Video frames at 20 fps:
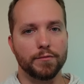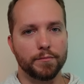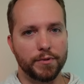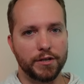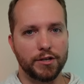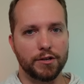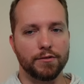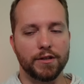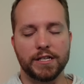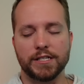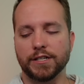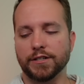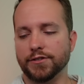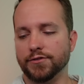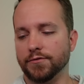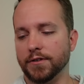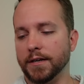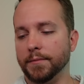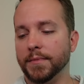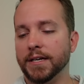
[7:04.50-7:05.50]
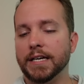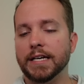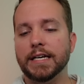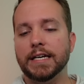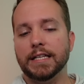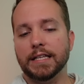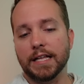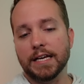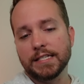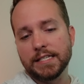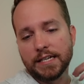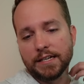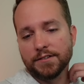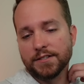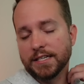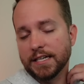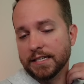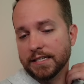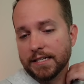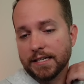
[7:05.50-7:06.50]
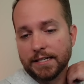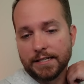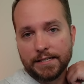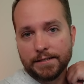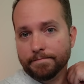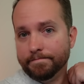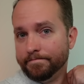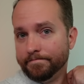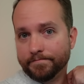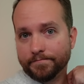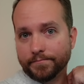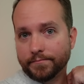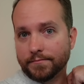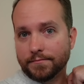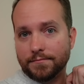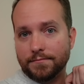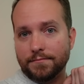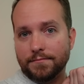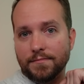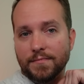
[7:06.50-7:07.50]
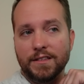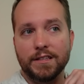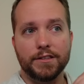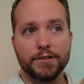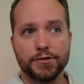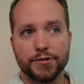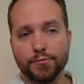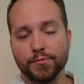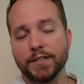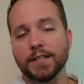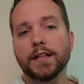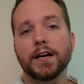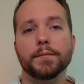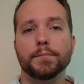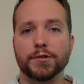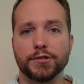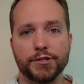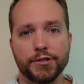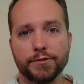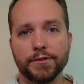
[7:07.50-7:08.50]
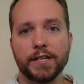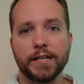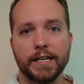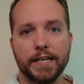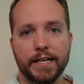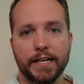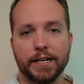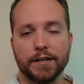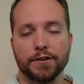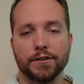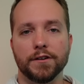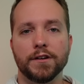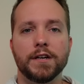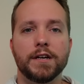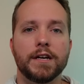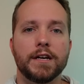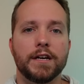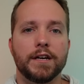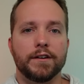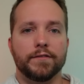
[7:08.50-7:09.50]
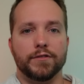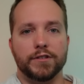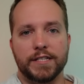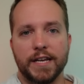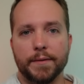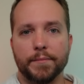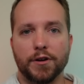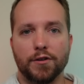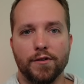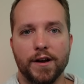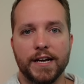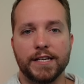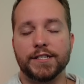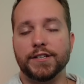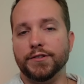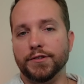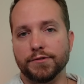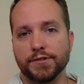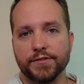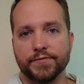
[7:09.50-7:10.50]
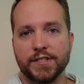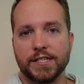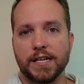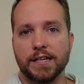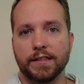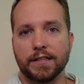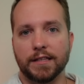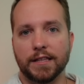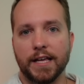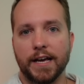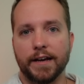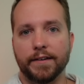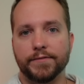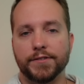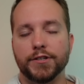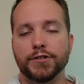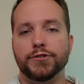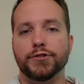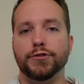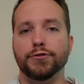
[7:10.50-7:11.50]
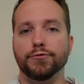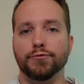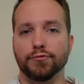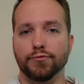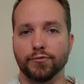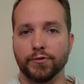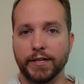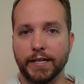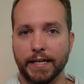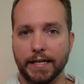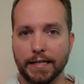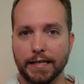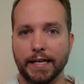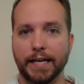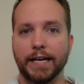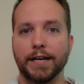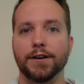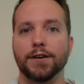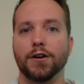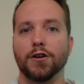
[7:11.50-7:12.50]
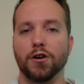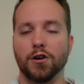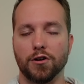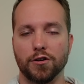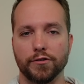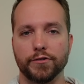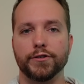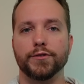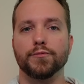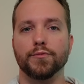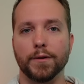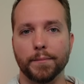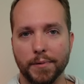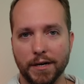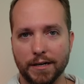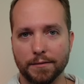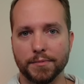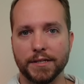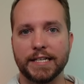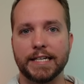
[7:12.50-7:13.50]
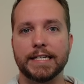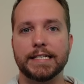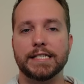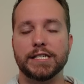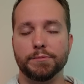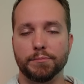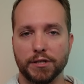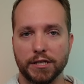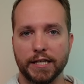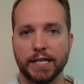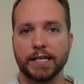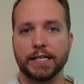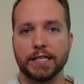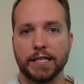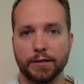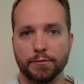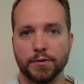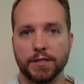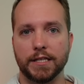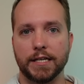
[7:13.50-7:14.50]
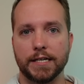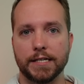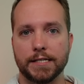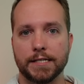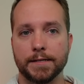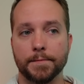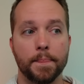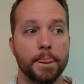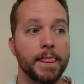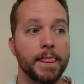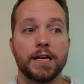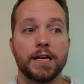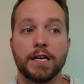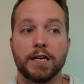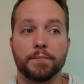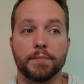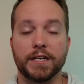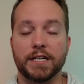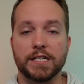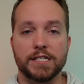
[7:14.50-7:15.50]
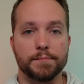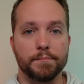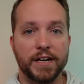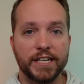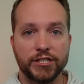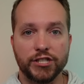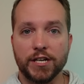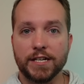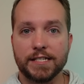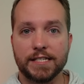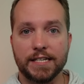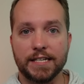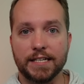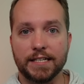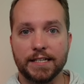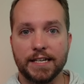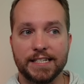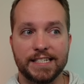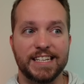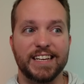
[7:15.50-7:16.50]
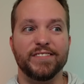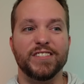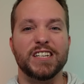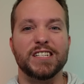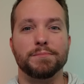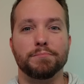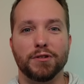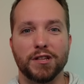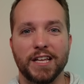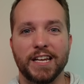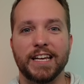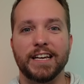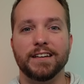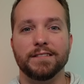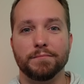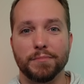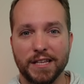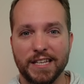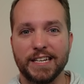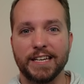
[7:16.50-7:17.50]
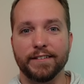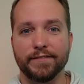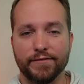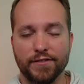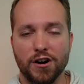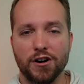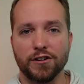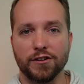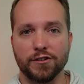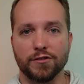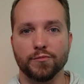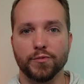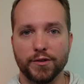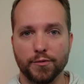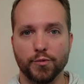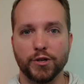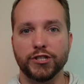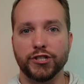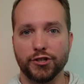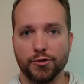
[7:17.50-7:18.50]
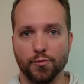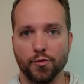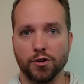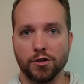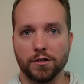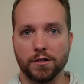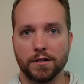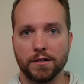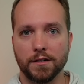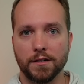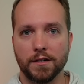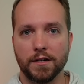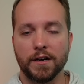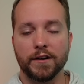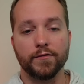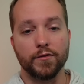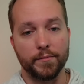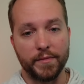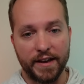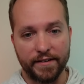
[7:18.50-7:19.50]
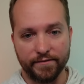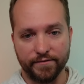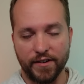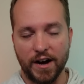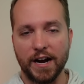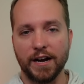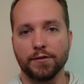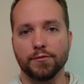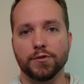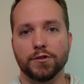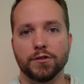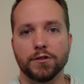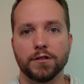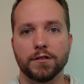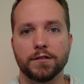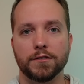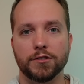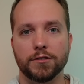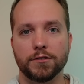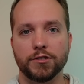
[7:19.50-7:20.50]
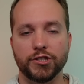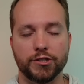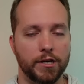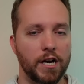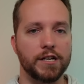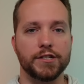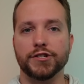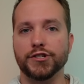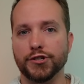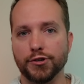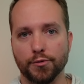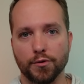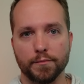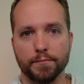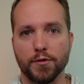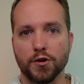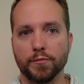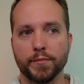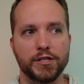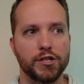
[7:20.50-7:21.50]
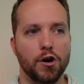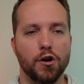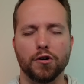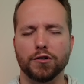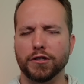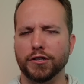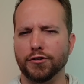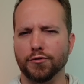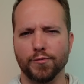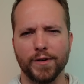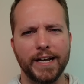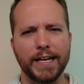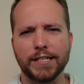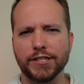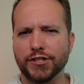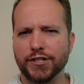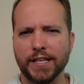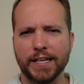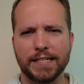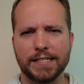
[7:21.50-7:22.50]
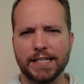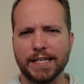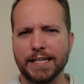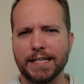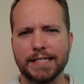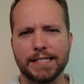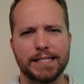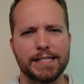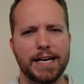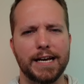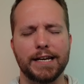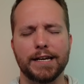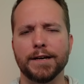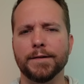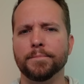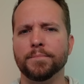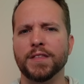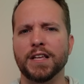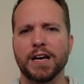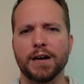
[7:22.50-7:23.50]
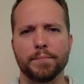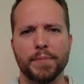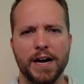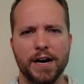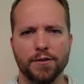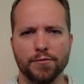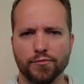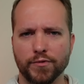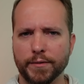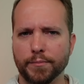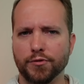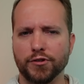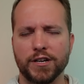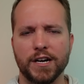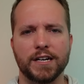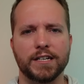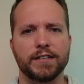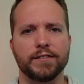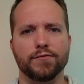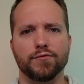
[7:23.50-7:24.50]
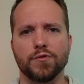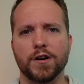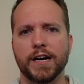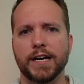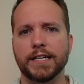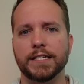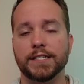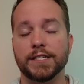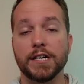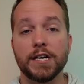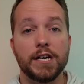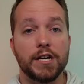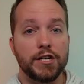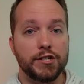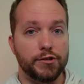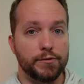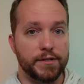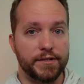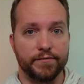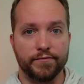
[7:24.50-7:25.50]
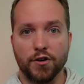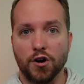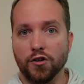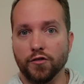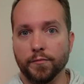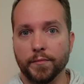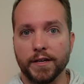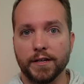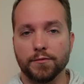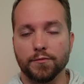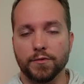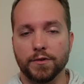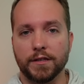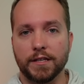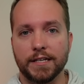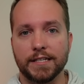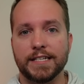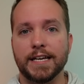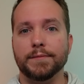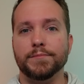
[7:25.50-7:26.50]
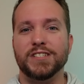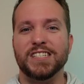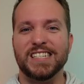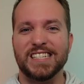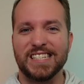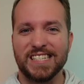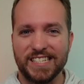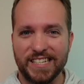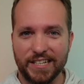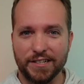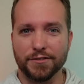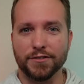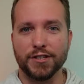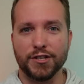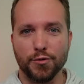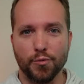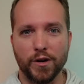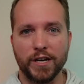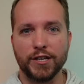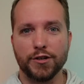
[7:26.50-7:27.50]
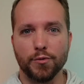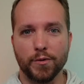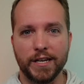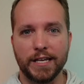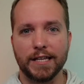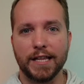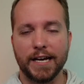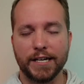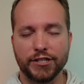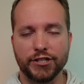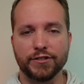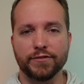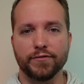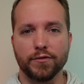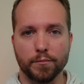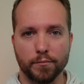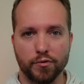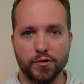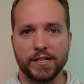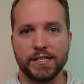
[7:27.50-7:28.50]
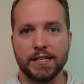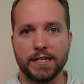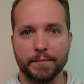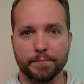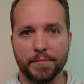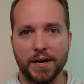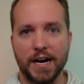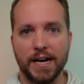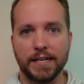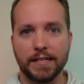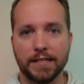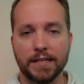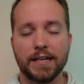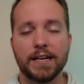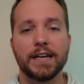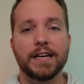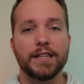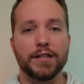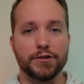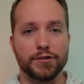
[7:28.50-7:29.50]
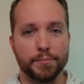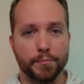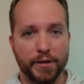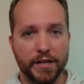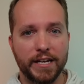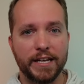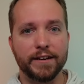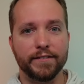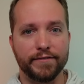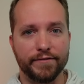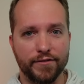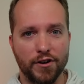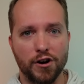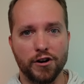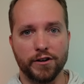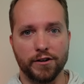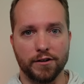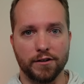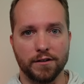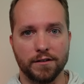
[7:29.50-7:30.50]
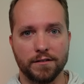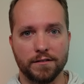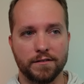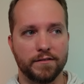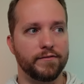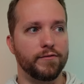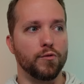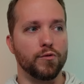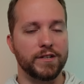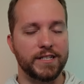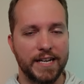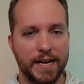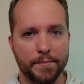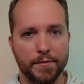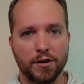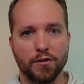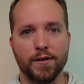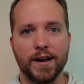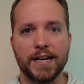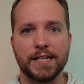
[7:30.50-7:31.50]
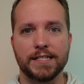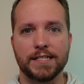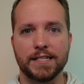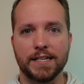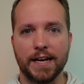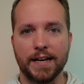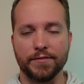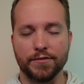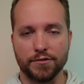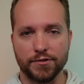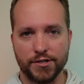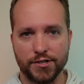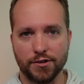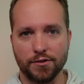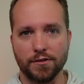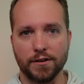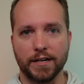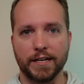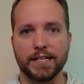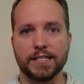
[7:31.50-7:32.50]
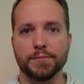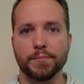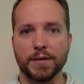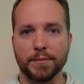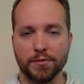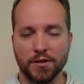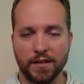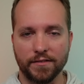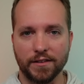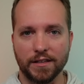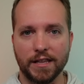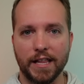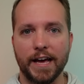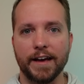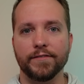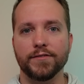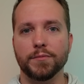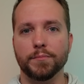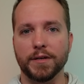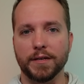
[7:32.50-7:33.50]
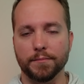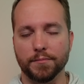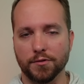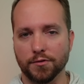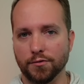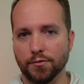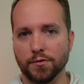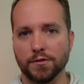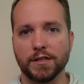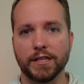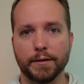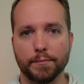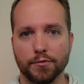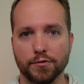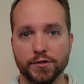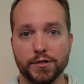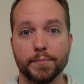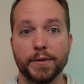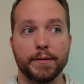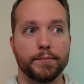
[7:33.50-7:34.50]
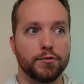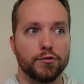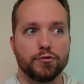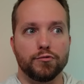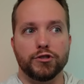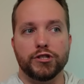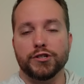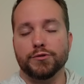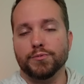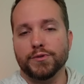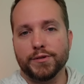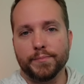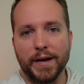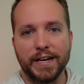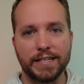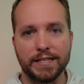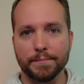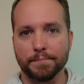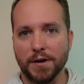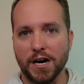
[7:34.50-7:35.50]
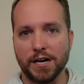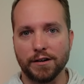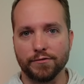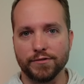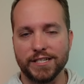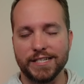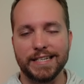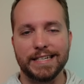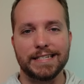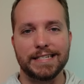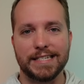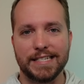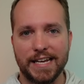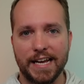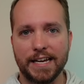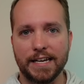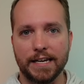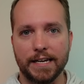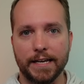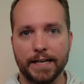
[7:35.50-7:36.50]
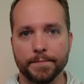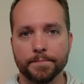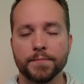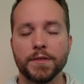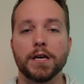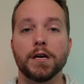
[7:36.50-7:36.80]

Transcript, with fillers: but no less extreme. Last thing I'll say is this there's a real opportunity here for Democrats and those of us on the left to really hurt Republicans politically with this. Because Mike Johnson has given us plenty, plenty of fodder with which to work. From that viral Jon Stewart moment, all the deranged things that he said about reproductive rights, to his involvement with the attempts to steal the 2020 election from President Biden, there's plenty of fodder for Democrats and their surrogates, people on the left, people who are liberals, people who just respect democracy and sanity,